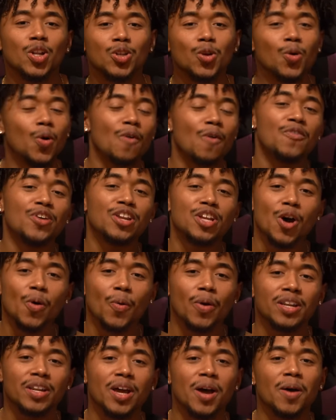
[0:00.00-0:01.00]
do a
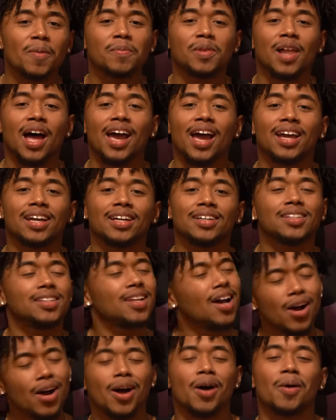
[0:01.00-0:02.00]
video with them, like,
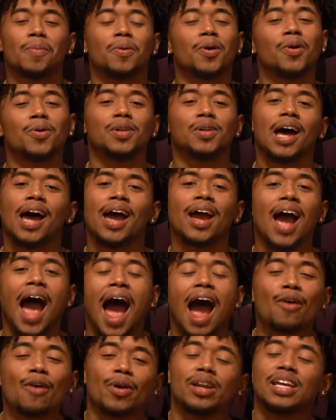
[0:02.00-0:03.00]
nah, bro, like,
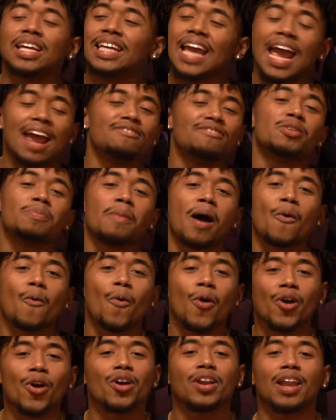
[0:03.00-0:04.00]
I already gave them my
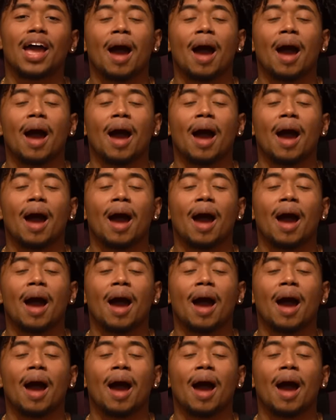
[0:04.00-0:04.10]
word.